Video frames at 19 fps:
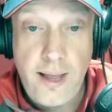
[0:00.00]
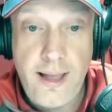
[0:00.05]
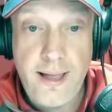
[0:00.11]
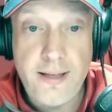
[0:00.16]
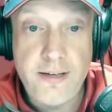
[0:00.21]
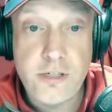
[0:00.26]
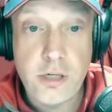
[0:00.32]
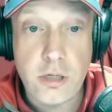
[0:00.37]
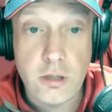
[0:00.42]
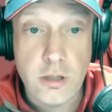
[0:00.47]

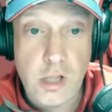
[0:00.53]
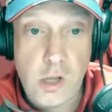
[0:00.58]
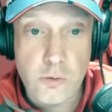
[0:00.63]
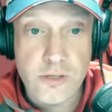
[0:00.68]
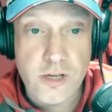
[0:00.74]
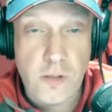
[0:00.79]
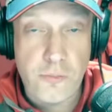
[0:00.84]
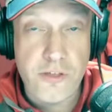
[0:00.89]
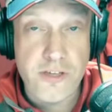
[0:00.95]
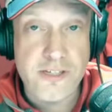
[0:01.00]
And to
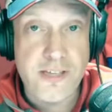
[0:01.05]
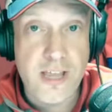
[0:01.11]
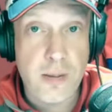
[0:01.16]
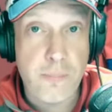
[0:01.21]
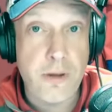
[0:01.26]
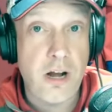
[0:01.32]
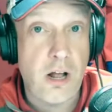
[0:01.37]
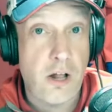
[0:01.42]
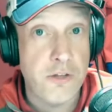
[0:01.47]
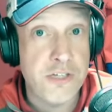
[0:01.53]
close out this
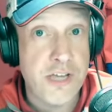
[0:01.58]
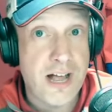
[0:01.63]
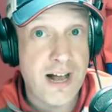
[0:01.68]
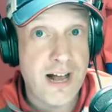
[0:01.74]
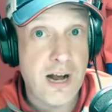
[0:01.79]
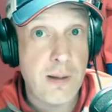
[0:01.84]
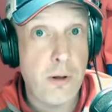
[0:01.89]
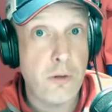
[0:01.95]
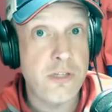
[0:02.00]
segment, I'll talk